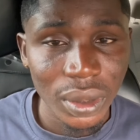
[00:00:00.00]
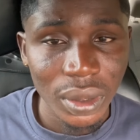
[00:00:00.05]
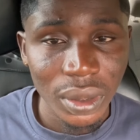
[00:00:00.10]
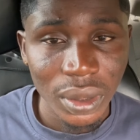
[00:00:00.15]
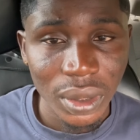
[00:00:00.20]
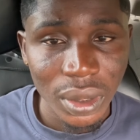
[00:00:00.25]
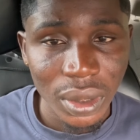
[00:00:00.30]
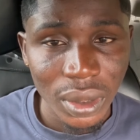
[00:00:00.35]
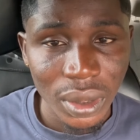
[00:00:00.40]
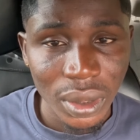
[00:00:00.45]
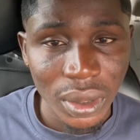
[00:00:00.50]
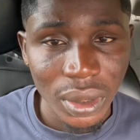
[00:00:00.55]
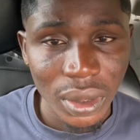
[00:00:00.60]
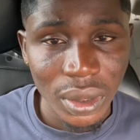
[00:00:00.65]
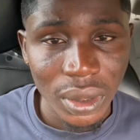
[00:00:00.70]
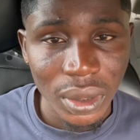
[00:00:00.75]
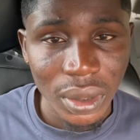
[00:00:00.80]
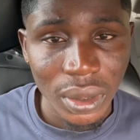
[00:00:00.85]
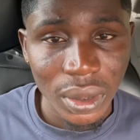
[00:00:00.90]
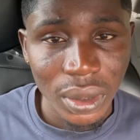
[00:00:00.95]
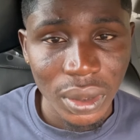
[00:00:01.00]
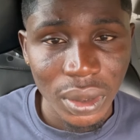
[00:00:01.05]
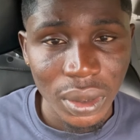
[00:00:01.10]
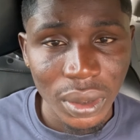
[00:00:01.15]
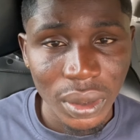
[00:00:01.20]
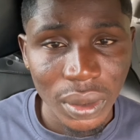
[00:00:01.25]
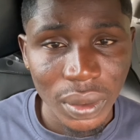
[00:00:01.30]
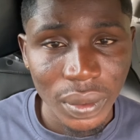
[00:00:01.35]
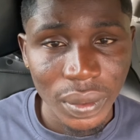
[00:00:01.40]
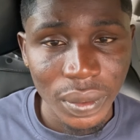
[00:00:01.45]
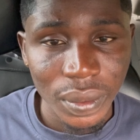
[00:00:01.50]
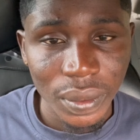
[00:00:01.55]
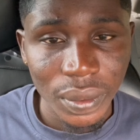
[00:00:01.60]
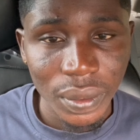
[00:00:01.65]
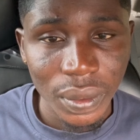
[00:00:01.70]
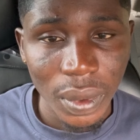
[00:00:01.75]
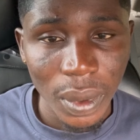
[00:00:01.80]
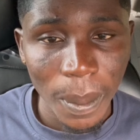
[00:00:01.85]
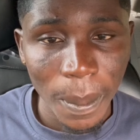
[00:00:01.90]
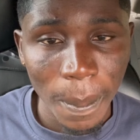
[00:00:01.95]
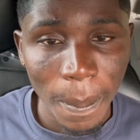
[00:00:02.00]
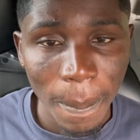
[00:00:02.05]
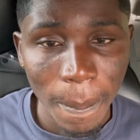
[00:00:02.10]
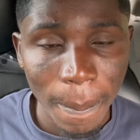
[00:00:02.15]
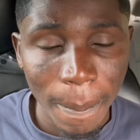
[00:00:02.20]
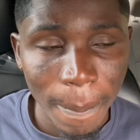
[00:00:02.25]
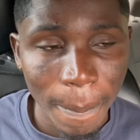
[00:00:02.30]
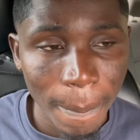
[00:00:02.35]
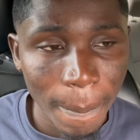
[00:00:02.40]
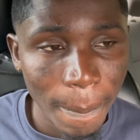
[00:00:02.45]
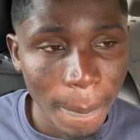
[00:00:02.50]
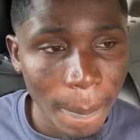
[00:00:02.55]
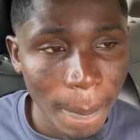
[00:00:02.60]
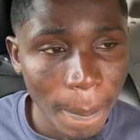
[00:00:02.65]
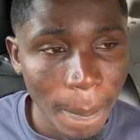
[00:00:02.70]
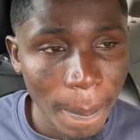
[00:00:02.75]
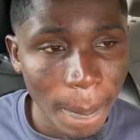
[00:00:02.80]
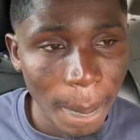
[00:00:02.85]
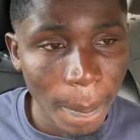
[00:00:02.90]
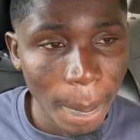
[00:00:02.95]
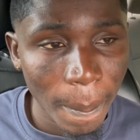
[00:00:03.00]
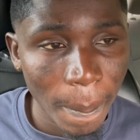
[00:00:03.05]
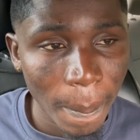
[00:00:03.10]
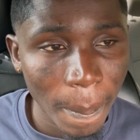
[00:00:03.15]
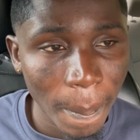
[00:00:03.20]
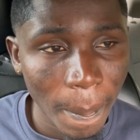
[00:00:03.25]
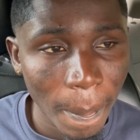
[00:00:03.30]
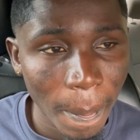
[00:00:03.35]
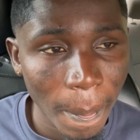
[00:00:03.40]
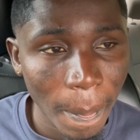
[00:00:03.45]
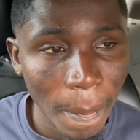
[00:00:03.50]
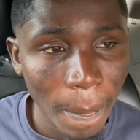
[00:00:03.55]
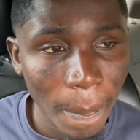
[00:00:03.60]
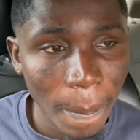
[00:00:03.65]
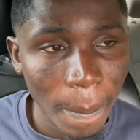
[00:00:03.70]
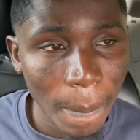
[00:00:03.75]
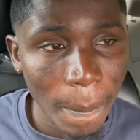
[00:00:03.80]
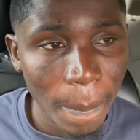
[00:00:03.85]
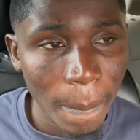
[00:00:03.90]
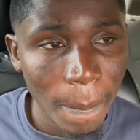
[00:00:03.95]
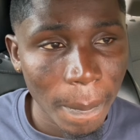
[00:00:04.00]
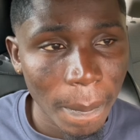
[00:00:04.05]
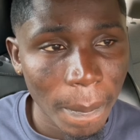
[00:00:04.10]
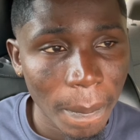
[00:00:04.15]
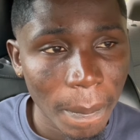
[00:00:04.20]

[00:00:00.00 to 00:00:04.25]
(silence)